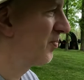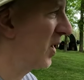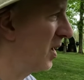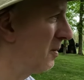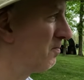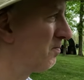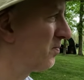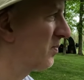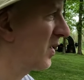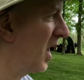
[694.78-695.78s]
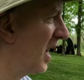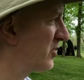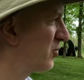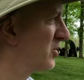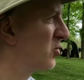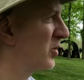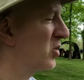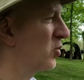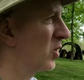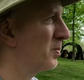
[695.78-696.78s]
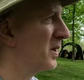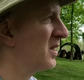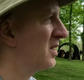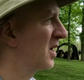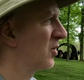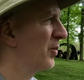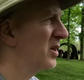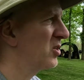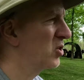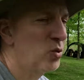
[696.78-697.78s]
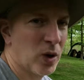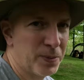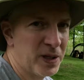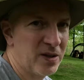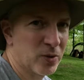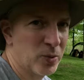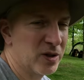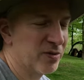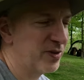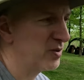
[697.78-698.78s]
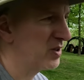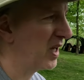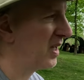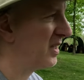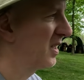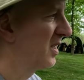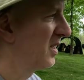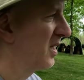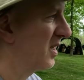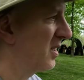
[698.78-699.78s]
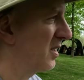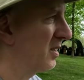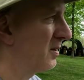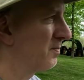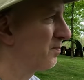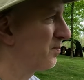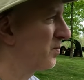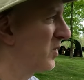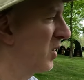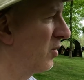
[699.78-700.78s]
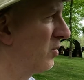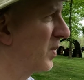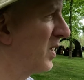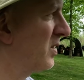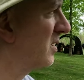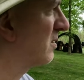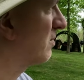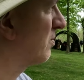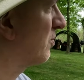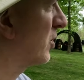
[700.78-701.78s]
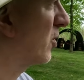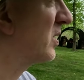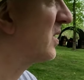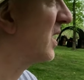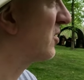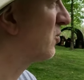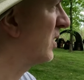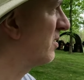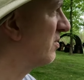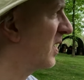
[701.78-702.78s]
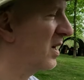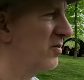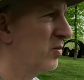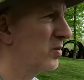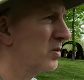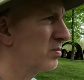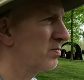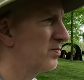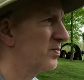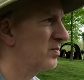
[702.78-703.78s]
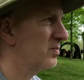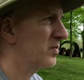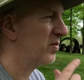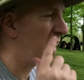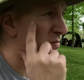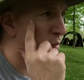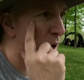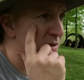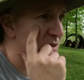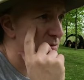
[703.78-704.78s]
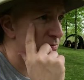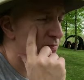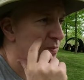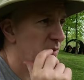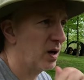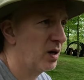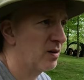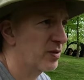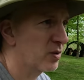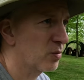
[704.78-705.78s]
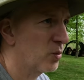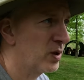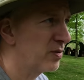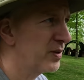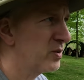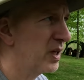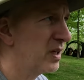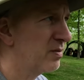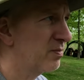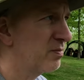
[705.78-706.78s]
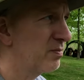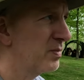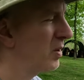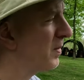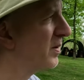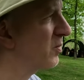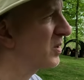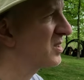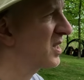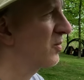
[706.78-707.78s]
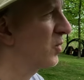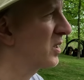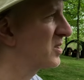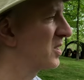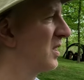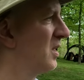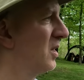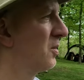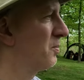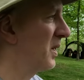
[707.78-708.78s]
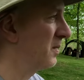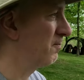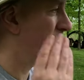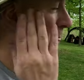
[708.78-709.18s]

um, I do enjoy QRP. We did QRP for winter field day uh, you know, I think we are only allowed to run five or five watts uh, for winter field day. No, maybe it was 10 watts, but